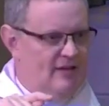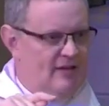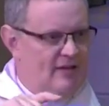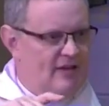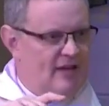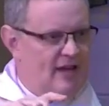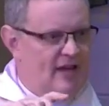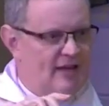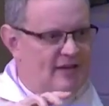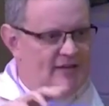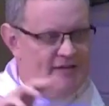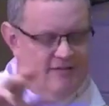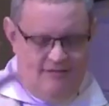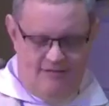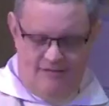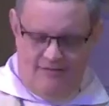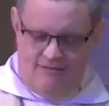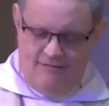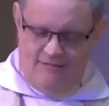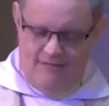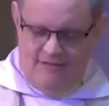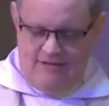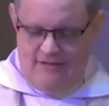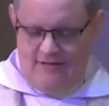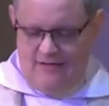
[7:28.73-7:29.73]
And
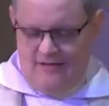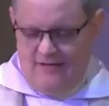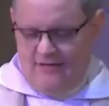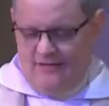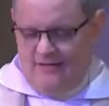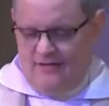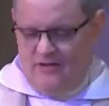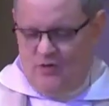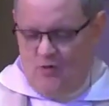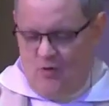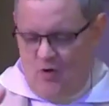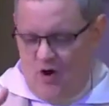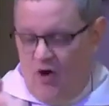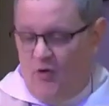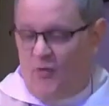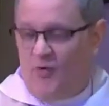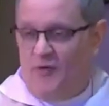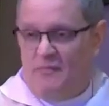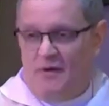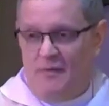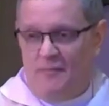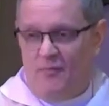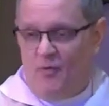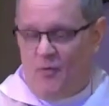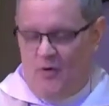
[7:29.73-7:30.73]
you all
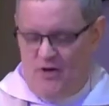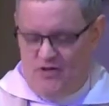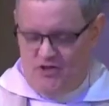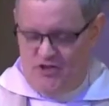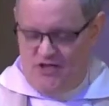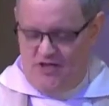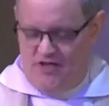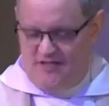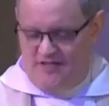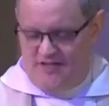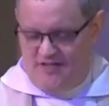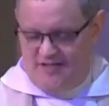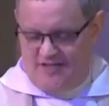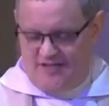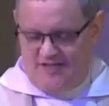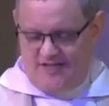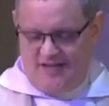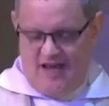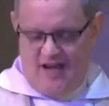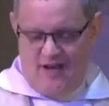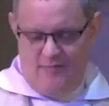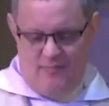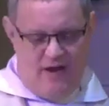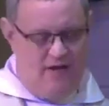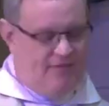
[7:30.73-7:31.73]
remember what Jesus
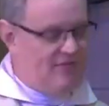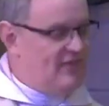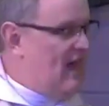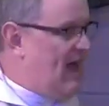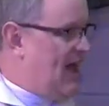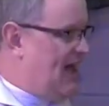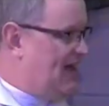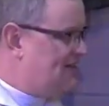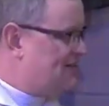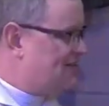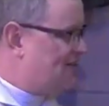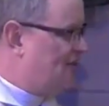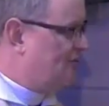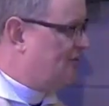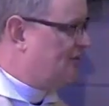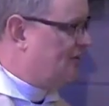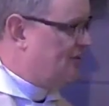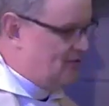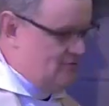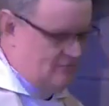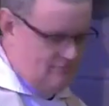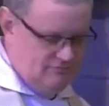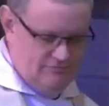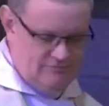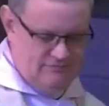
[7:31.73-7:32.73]
said about that, don't
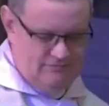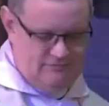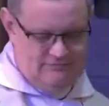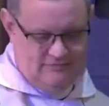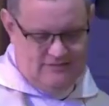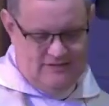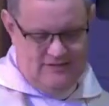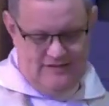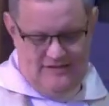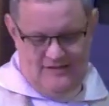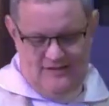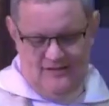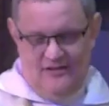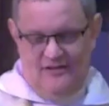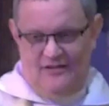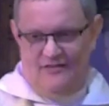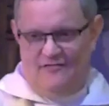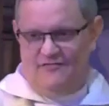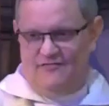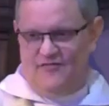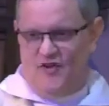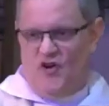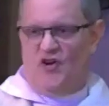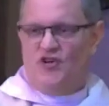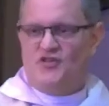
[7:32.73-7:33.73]
you?
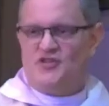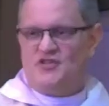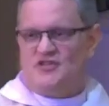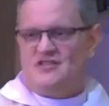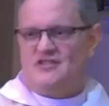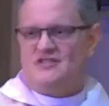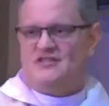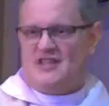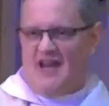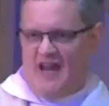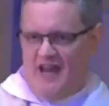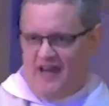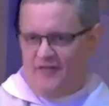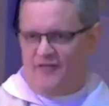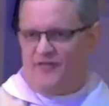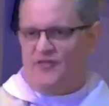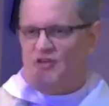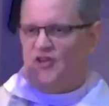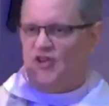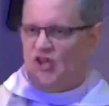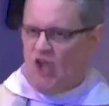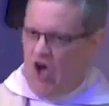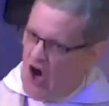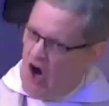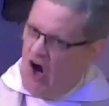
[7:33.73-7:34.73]
First, take the
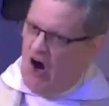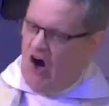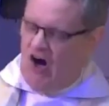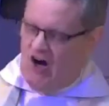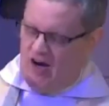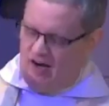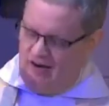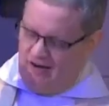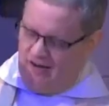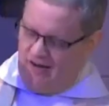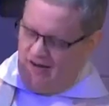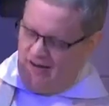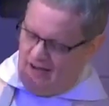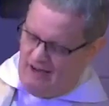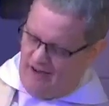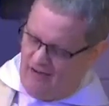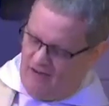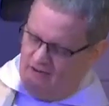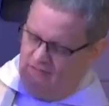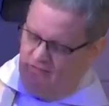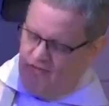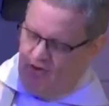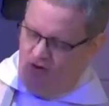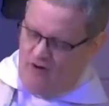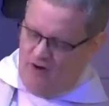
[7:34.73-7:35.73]
log out
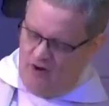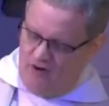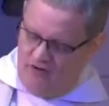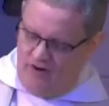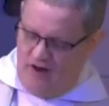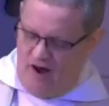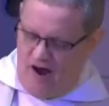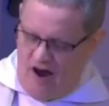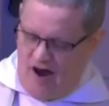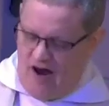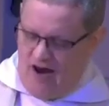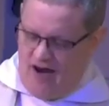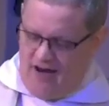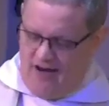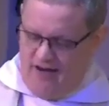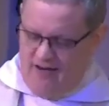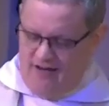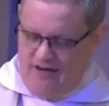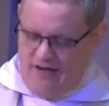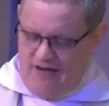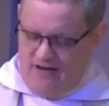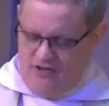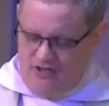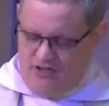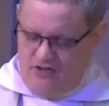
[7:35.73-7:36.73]
of your own eye
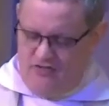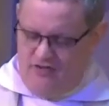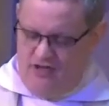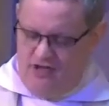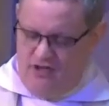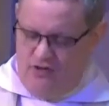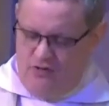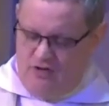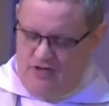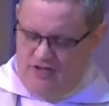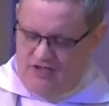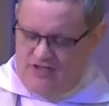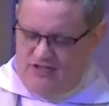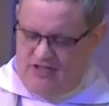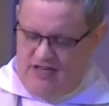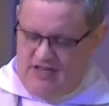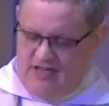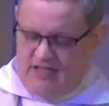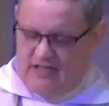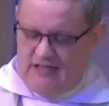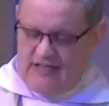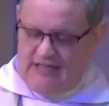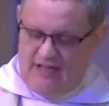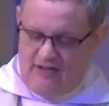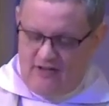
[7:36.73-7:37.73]
so that you can see
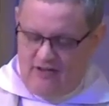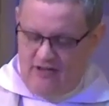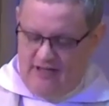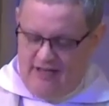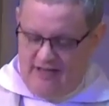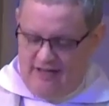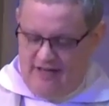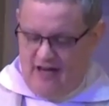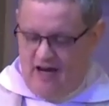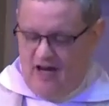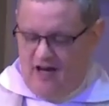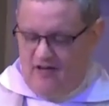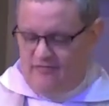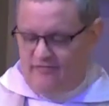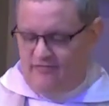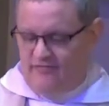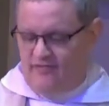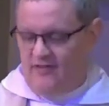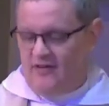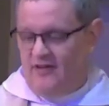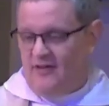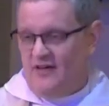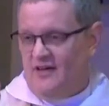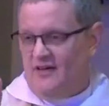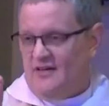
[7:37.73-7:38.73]
clearly enough
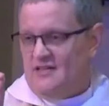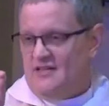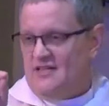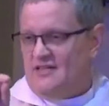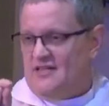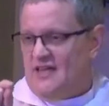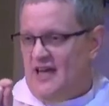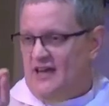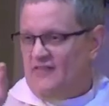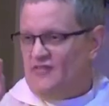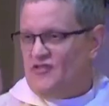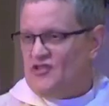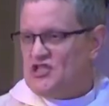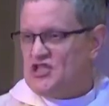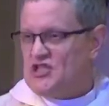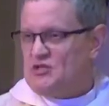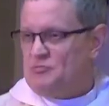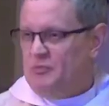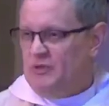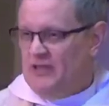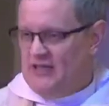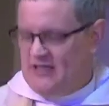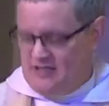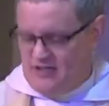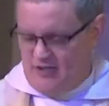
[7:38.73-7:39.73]
to take the
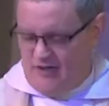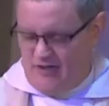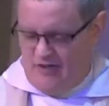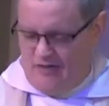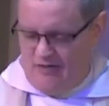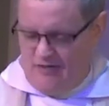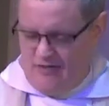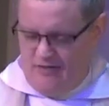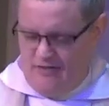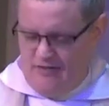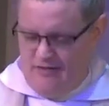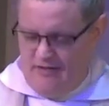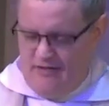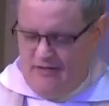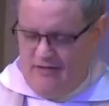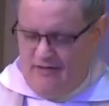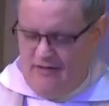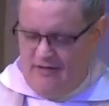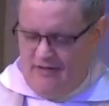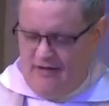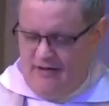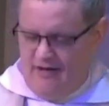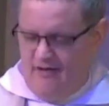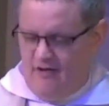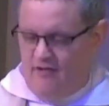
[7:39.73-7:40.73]
splinter
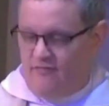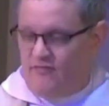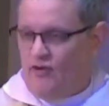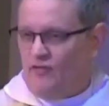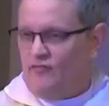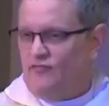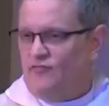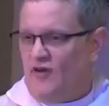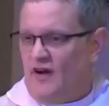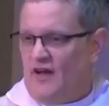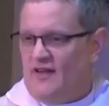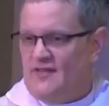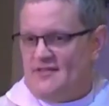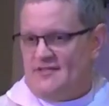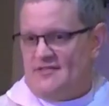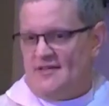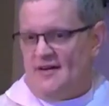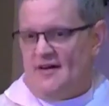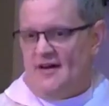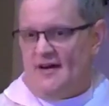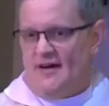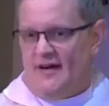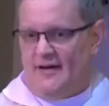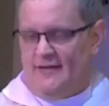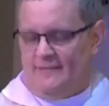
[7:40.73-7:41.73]
out of your friend's
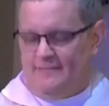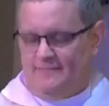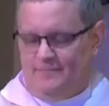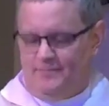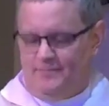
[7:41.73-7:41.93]
eye.